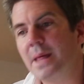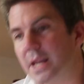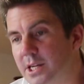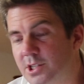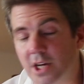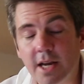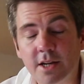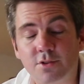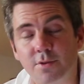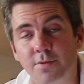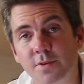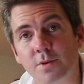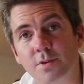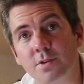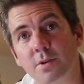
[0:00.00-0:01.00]
And I checked
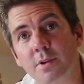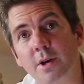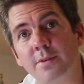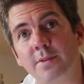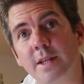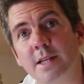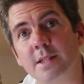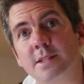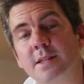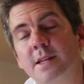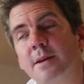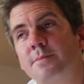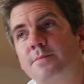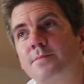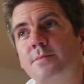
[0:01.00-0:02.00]
reviews all over the
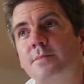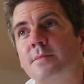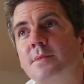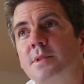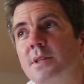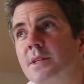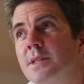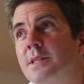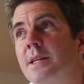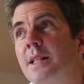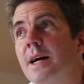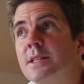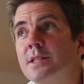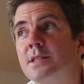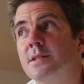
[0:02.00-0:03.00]
internet. You see,
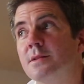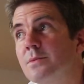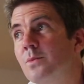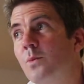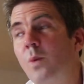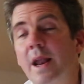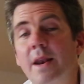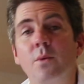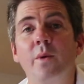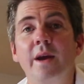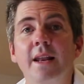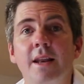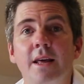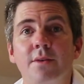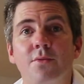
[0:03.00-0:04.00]
that's when
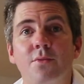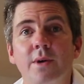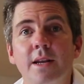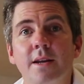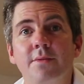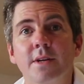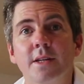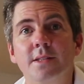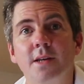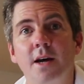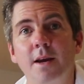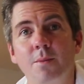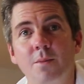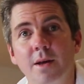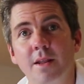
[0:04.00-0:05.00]
we live. We live in a
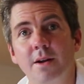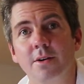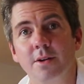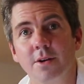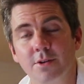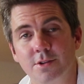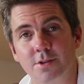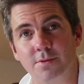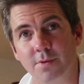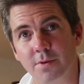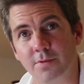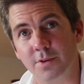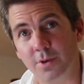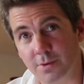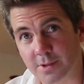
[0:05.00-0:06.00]
time where there are loads of
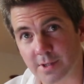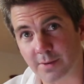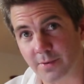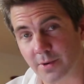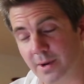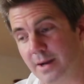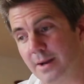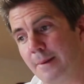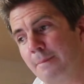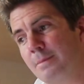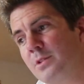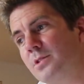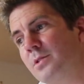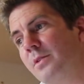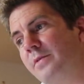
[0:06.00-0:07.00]
reviews everywhere.
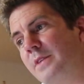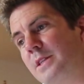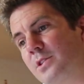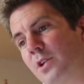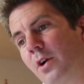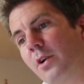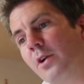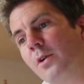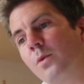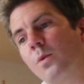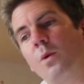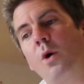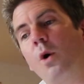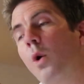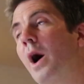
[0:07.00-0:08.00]
So if
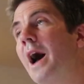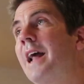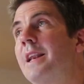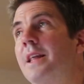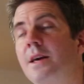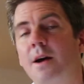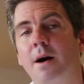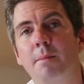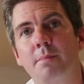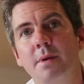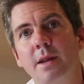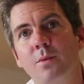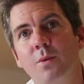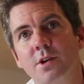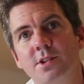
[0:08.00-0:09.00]
eToro or any
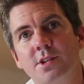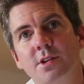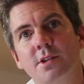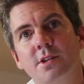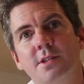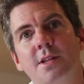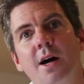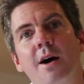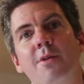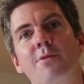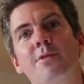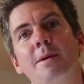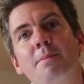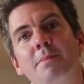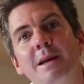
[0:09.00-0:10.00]
company was to just start
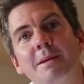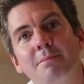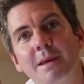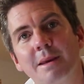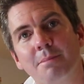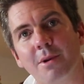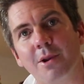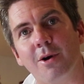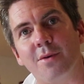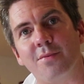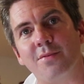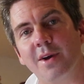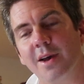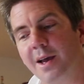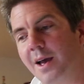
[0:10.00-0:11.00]
ripping people off,